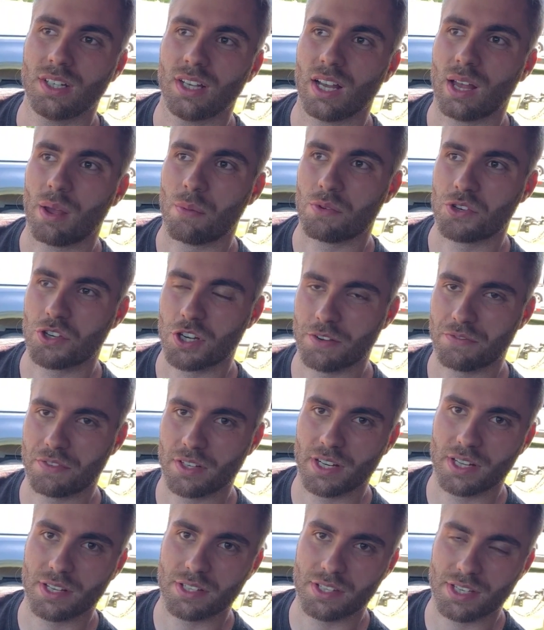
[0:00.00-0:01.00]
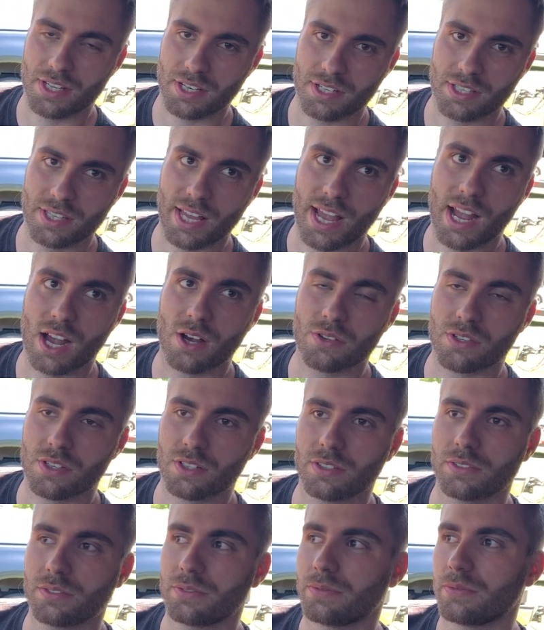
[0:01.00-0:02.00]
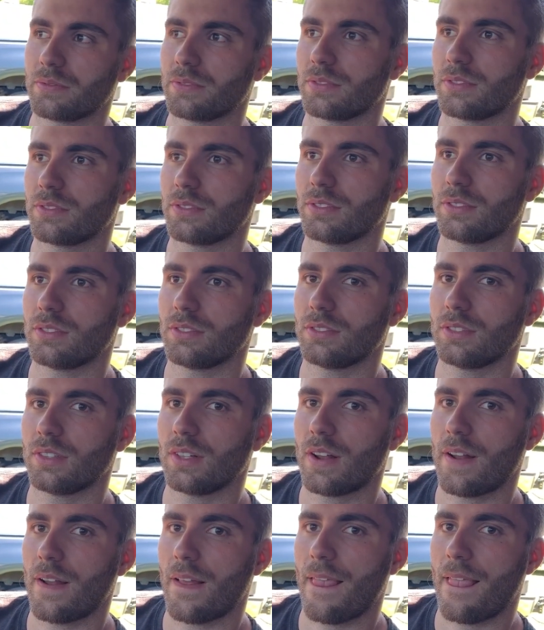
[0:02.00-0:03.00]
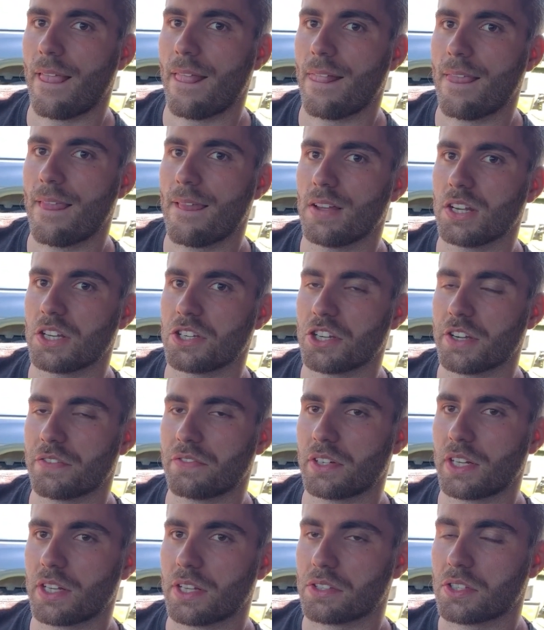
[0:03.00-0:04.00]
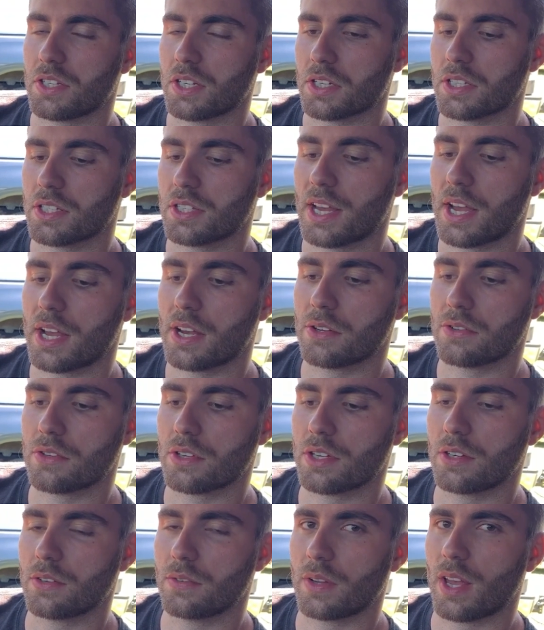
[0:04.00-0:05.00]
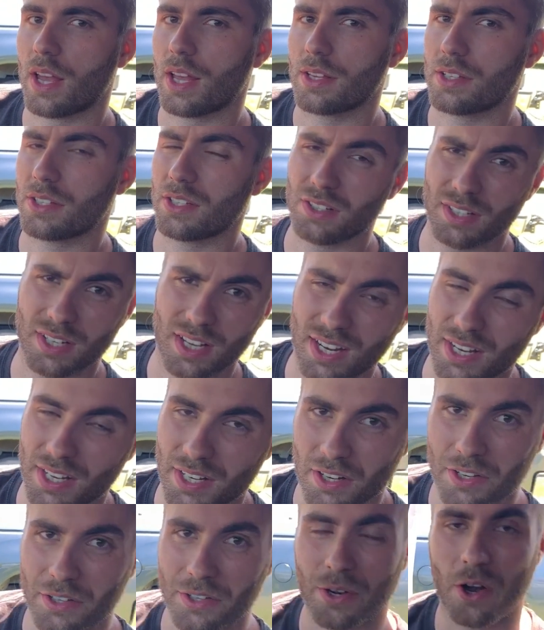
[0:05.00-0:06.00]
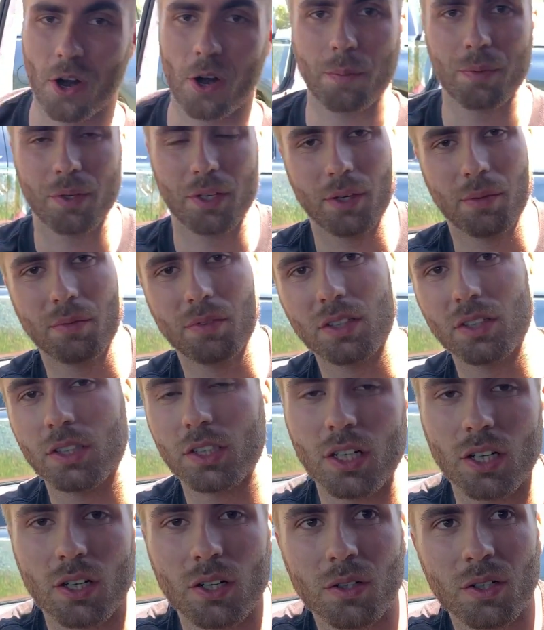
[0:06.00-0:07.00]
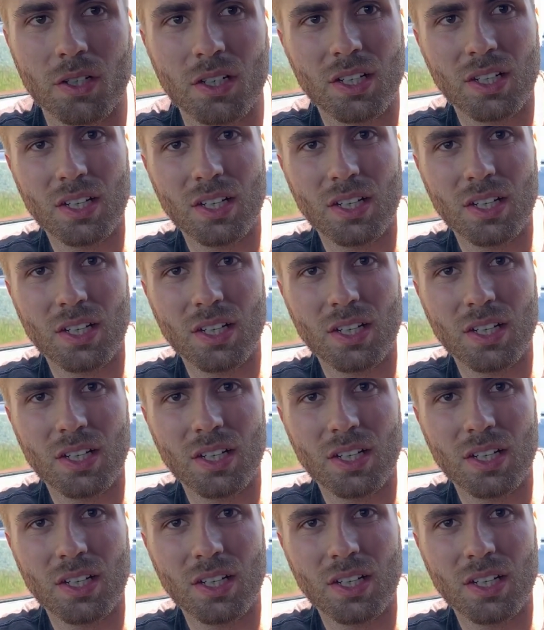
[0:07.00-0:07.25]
I'm shifting at 6,000. Shifting at 6,000. I still got 800 RPM to go.